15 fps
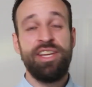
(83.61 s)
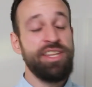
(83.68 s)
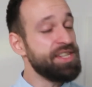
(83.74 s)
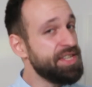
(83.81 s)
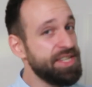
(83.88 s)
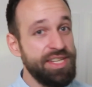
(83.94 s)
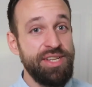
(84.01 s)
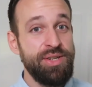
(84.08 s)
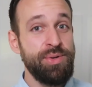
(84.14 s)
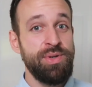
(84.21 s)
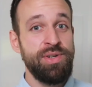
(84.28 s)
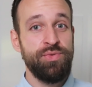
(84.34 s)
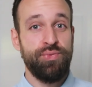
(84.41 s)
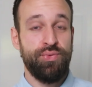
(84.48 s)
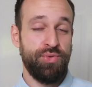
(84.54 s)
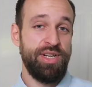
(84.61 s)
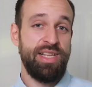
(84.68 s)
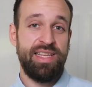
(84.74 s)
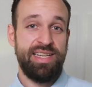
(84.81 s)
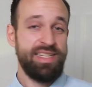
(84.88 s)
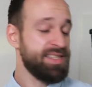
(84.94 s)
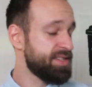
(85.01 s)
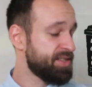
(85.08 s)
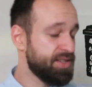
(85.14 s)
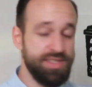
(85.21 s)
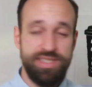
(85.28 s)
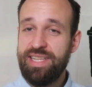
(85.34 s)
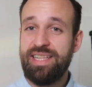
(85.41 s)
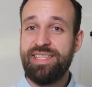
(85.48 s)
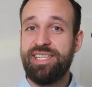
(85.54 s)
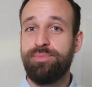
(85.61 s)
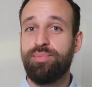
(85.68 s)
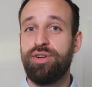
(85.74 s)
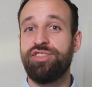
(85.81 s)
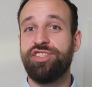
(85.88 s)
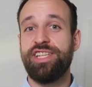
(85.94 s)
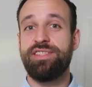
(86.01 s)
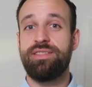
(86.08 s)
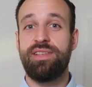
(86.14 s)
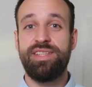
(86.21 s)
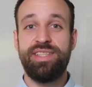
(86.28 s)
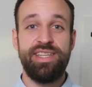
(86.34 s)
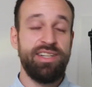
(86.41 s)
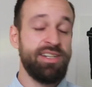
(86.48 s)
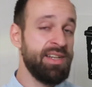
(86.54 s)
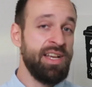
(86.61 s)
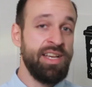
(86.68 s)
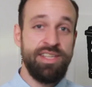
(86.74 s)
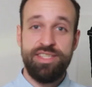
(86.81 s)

new freelance consulting project this year